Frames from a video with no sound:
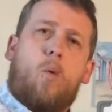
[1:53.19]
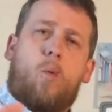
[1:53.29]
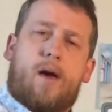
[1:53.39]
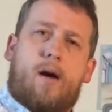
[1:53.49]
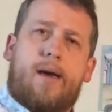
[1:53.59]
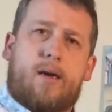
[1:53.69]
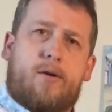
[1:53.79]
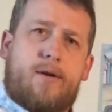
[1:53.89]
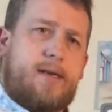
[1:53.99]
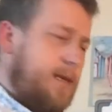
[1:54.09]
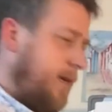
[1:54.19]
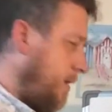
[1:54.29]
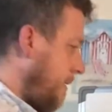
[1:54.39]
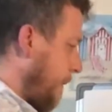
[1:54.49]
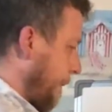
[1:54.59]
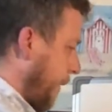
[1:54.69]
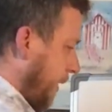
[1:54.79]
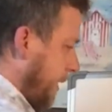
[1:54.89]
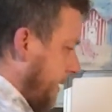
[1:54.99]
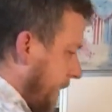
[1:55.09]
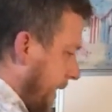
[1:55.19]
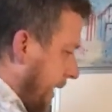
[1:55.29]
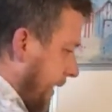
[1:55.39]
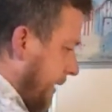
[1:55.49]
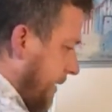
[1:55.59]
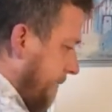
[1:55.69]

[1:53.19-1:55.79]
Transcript: we are increasing by 8.